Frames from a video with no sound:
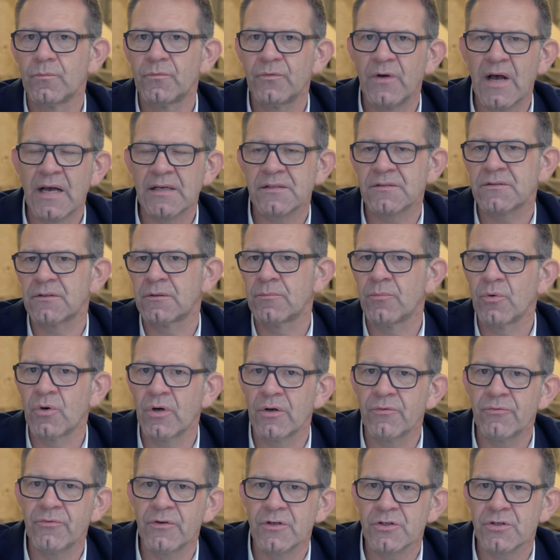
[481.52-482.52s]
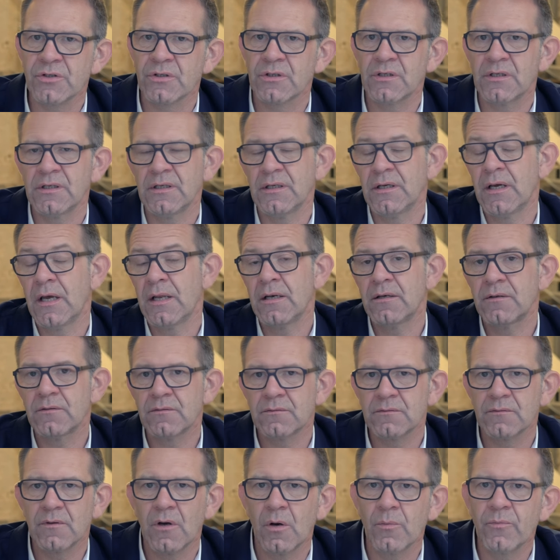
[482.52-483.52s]
faster, more efficiently, and
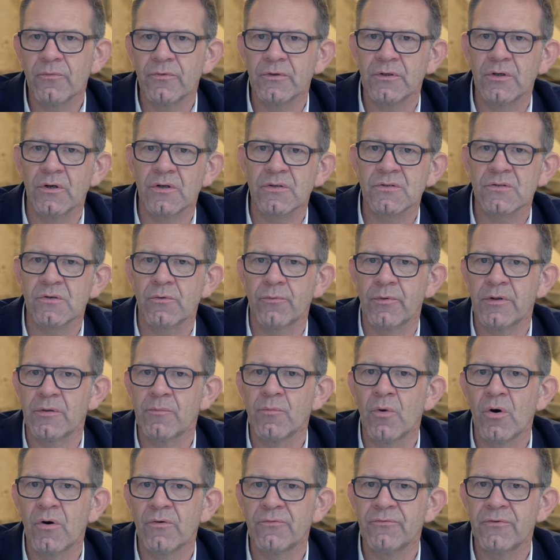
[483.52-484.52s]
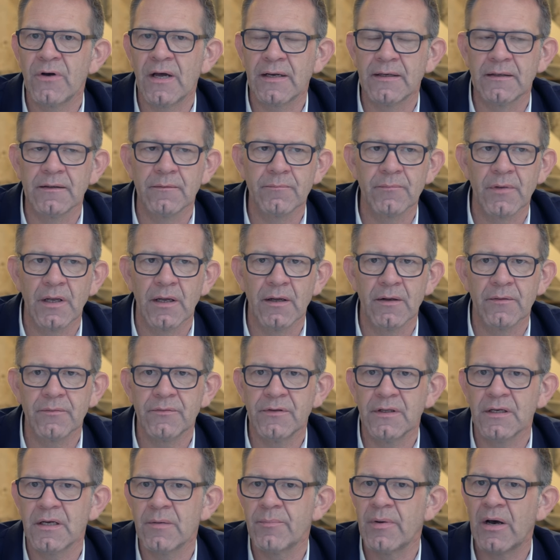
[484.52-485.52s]
hopefully also with more fun. Uh,
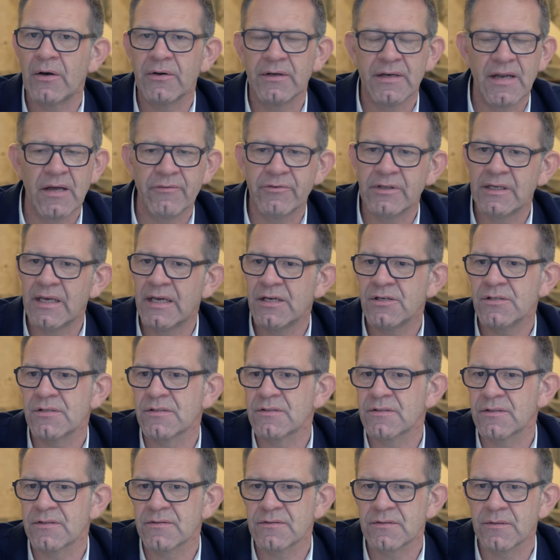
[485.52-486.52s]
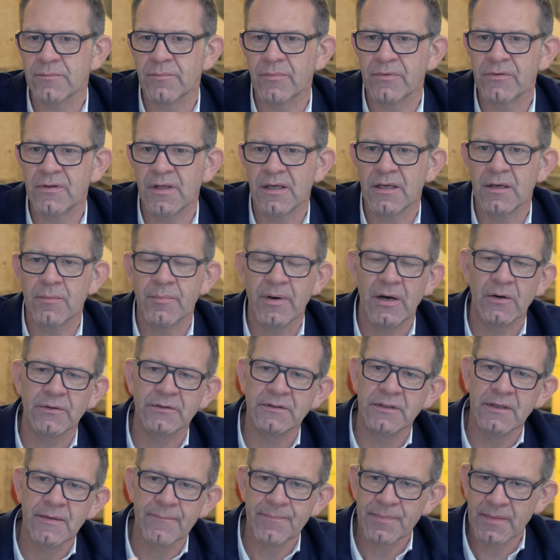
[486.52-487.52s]
think about a navigation system, mm. think about
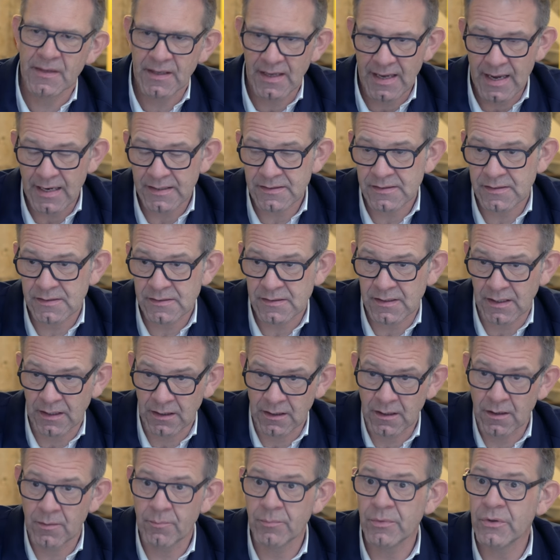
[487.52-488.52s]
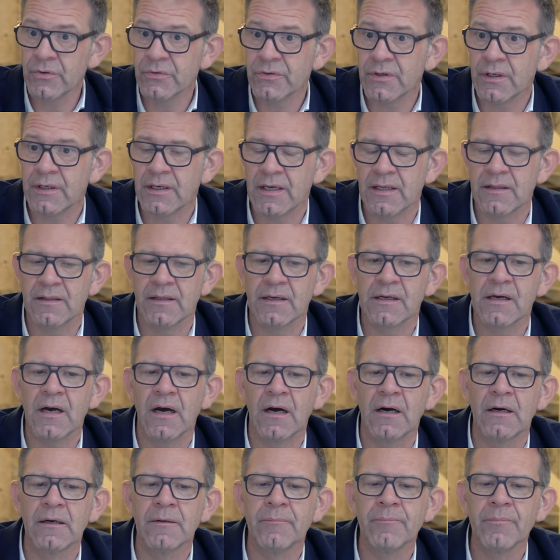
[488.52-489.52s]
accessing music in the
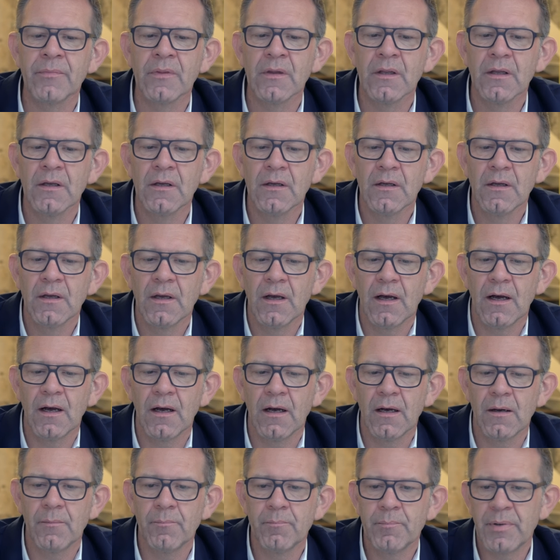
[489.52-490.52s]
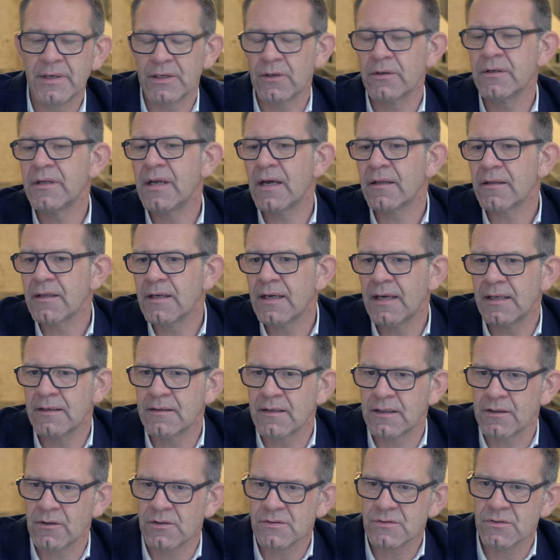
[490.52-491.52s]
car. Um, but on the other hand,
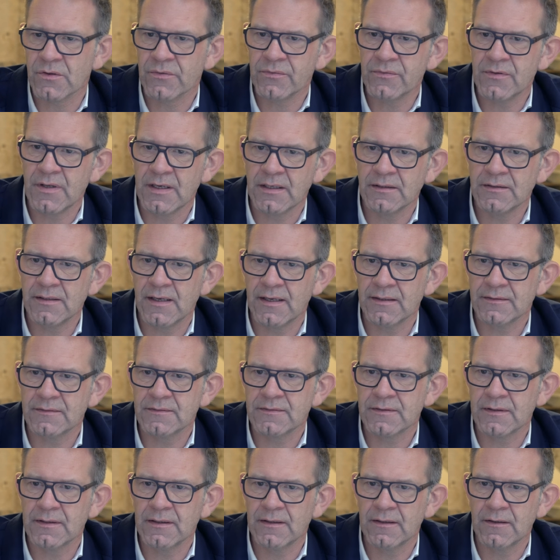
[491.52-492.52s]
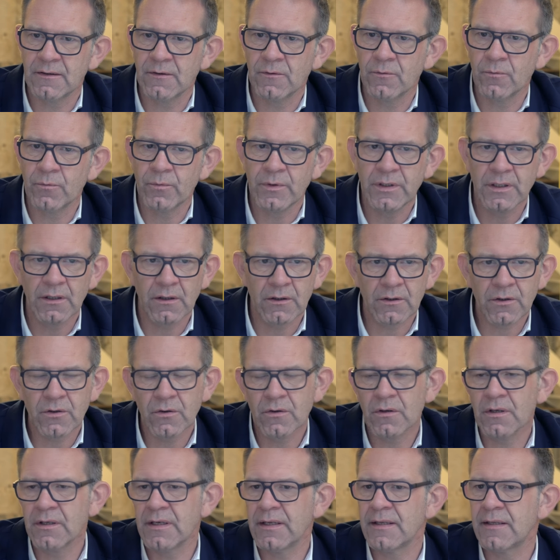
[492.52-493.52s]
I also think that uh, we are
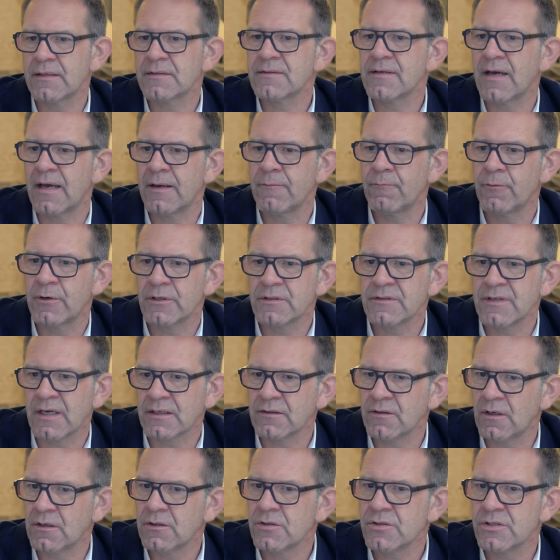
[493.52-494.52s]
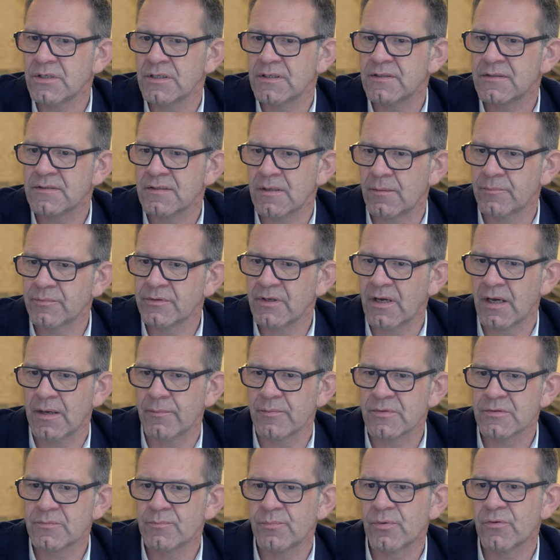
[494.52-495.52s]
currently in a time where technology is
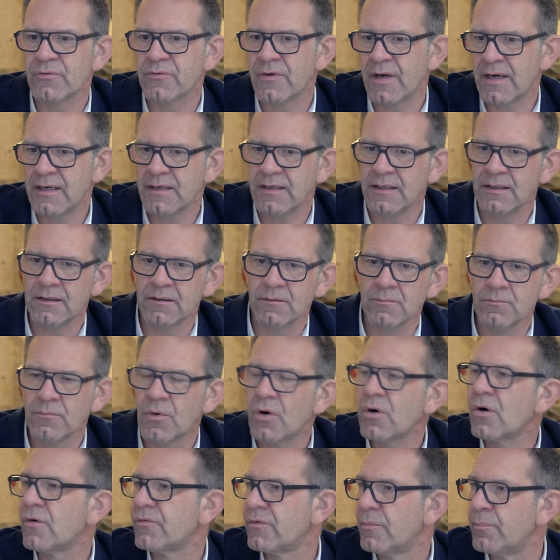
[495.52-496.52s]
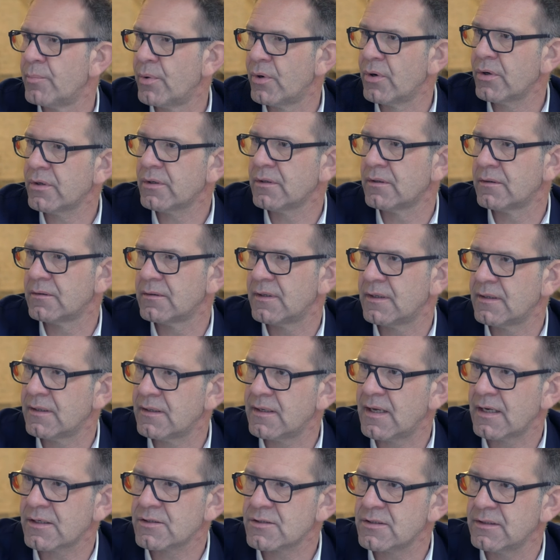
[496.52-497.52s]
sometimes providing more of a burden than
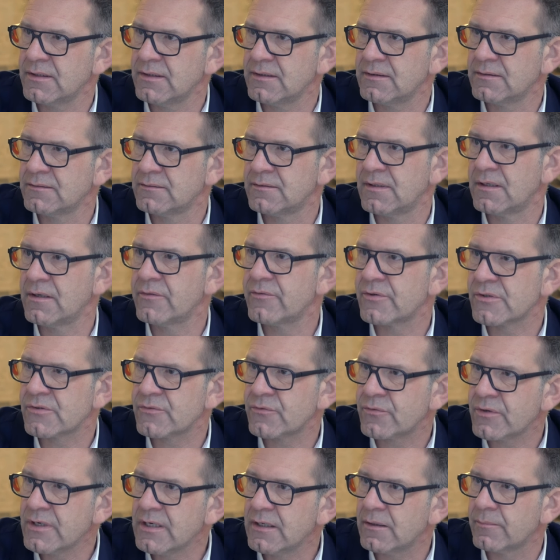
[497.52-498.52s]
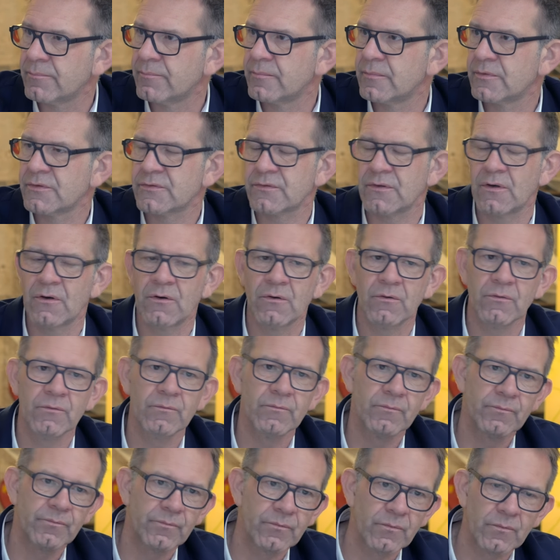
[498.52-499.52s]
it actually delivers freedom. So the
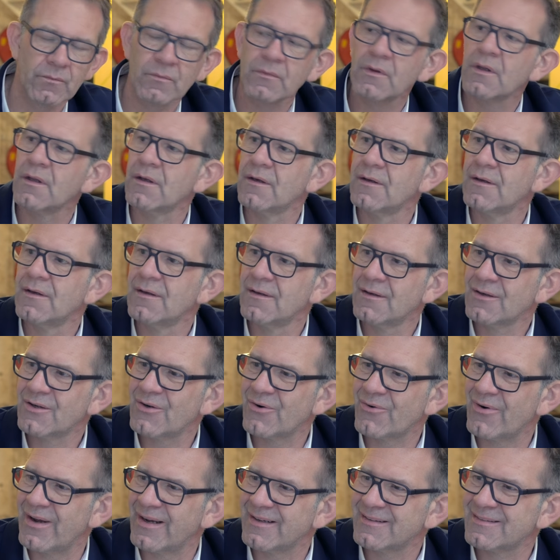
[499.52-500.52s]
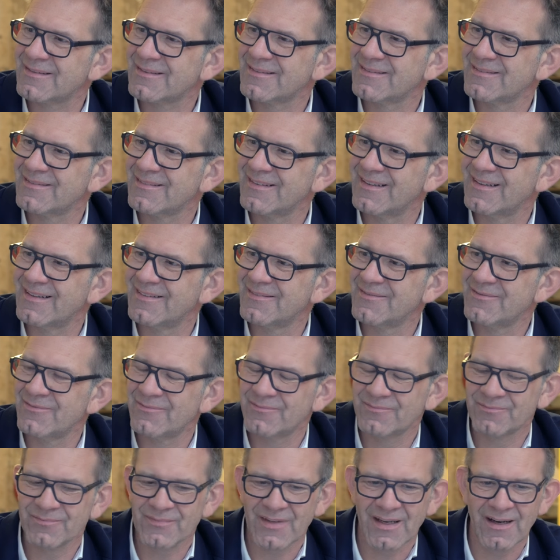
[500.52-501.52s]
mobile phone, correct? Instance, right? Yeah.
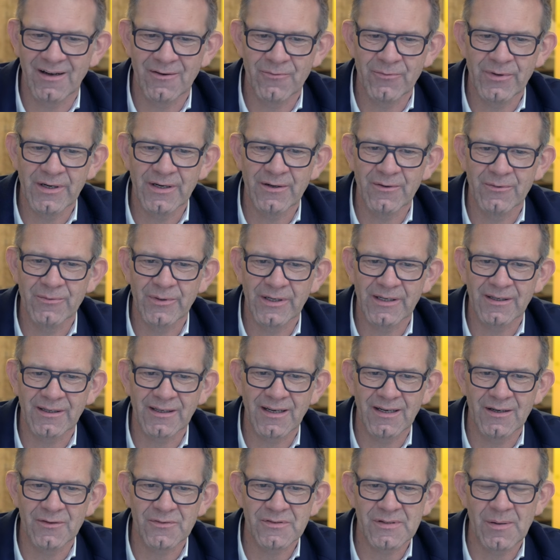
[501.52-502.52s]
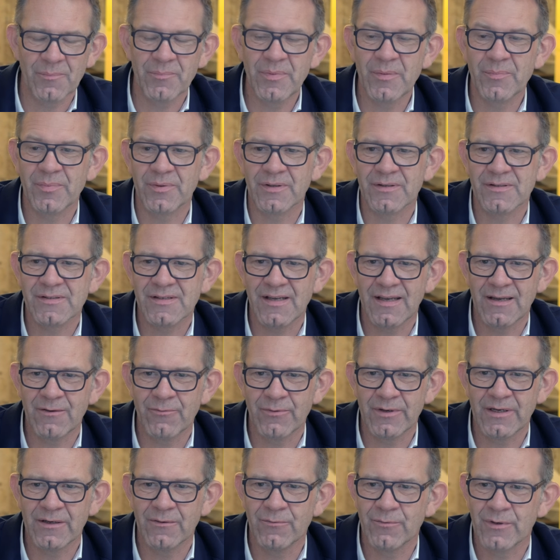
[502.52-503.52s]
yeah. Yeah. We're, we're kind of some people say
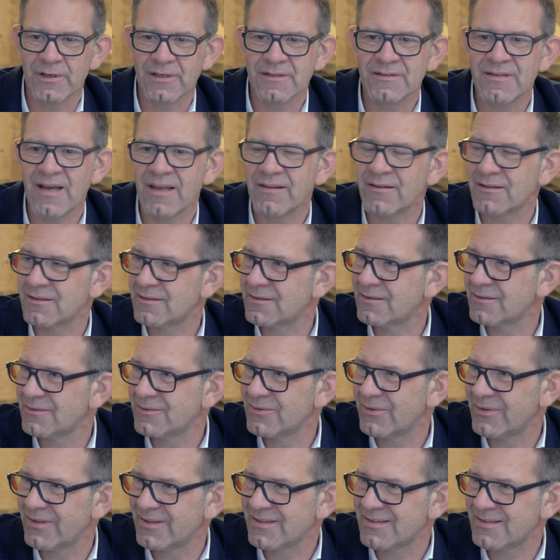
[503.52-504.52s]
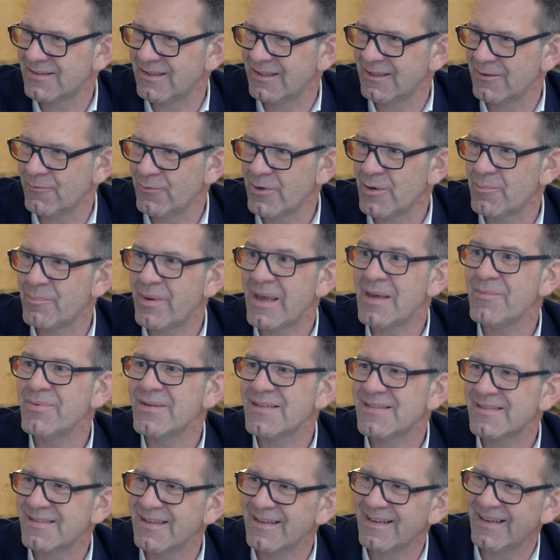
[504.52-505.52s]
we we're tethered to this thing. We're
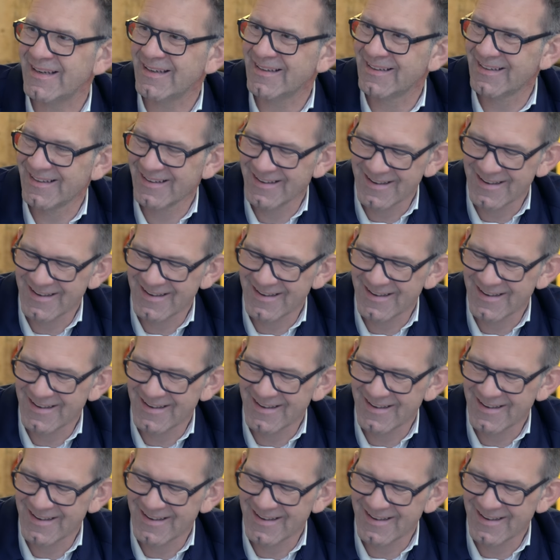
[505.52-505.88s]
babysitting